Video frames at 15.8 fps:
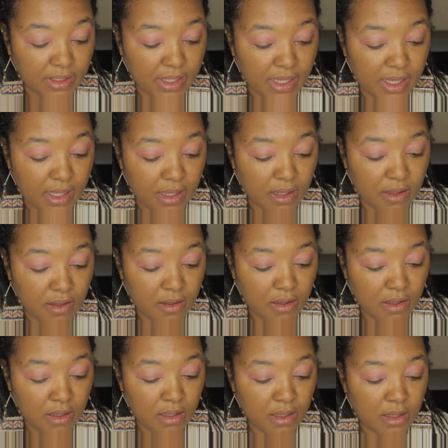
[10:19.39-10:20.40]
that
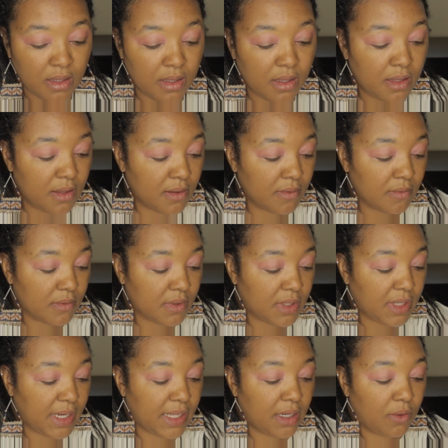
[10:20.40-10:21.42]

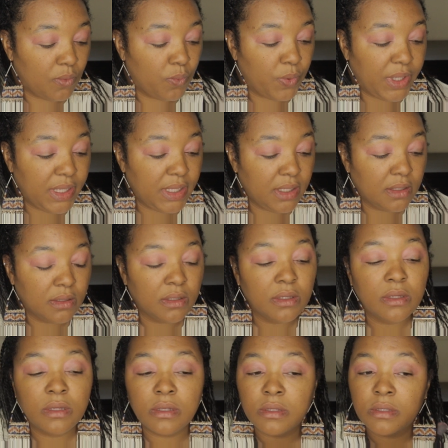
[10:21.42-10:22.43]
kind of wing
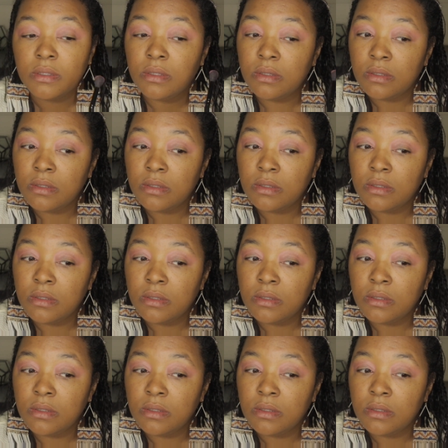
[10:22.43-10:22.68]
look.